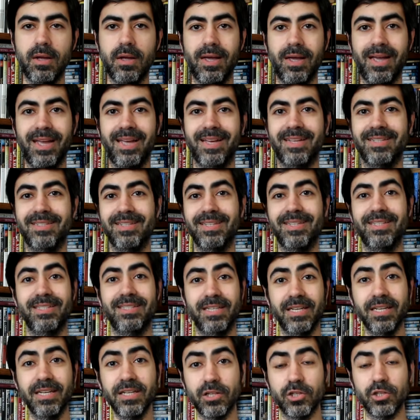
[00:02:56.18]
And in
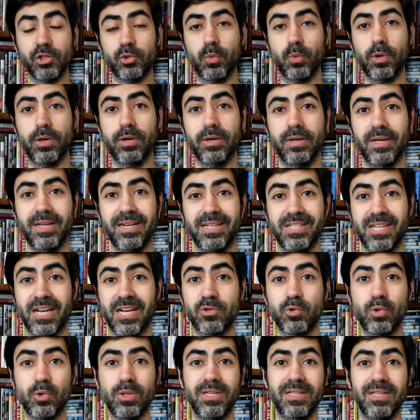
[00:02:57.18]
the English one, it is
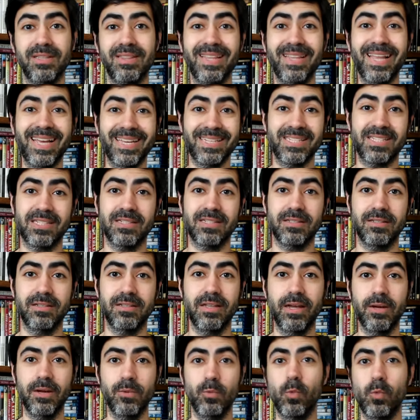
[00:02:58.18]
actually less
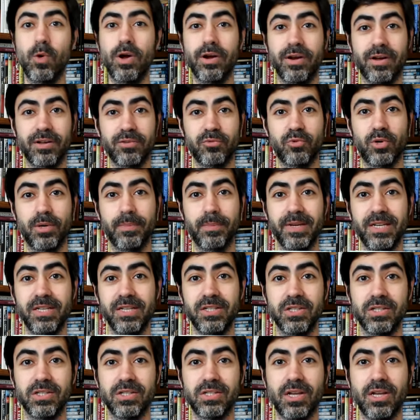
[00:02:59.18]
than 100
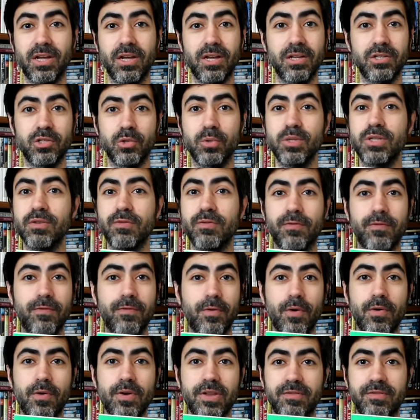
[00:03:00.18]
pages. So it's a
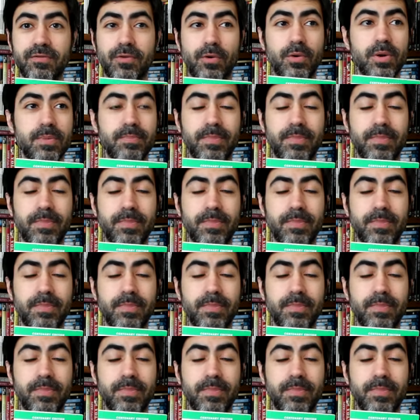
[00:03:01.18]
very, very